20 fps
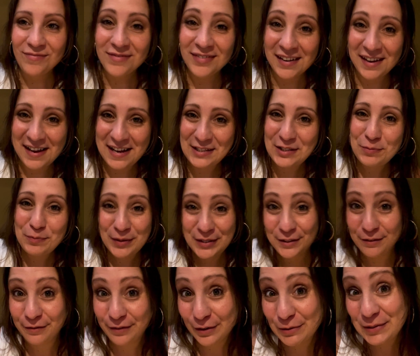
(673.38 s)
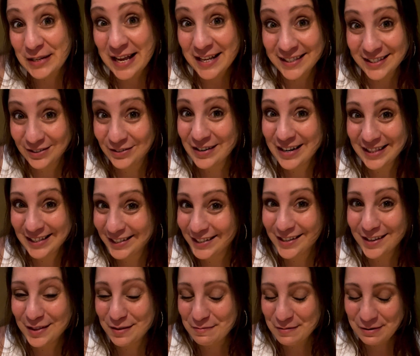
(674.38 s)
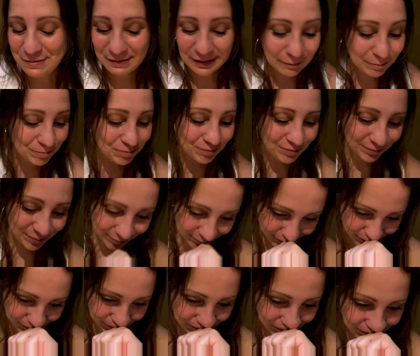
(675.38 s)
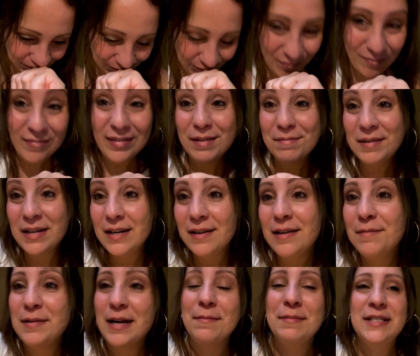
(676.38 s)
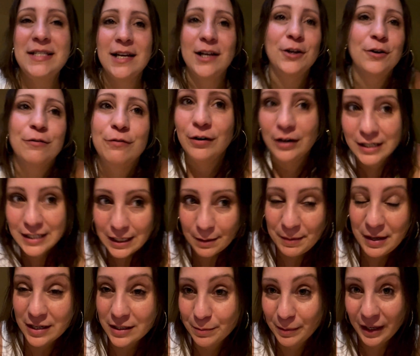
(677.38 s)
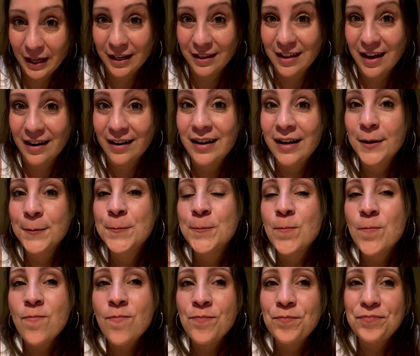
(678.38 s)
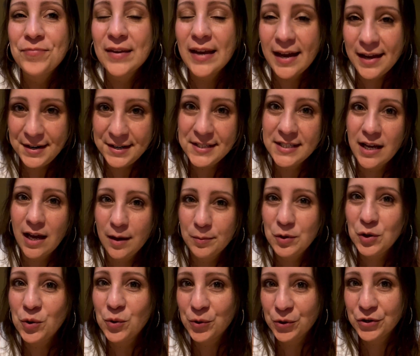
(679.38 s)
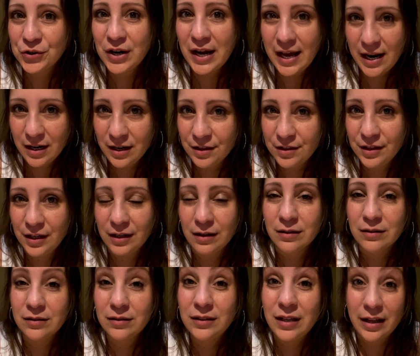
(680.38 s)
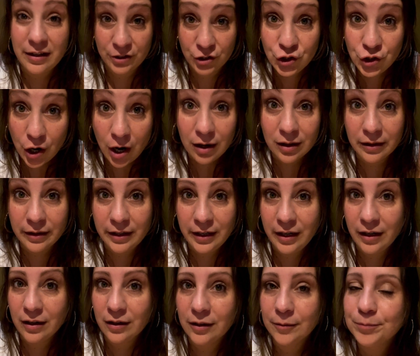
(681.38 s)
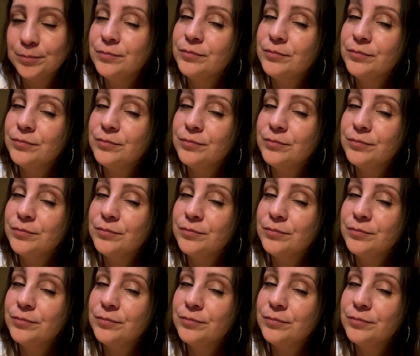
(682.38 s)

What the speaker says: I had to put the phone down to relish on the moment. But let me tell you, first let me explain that anytime you order anything that is chocolate here,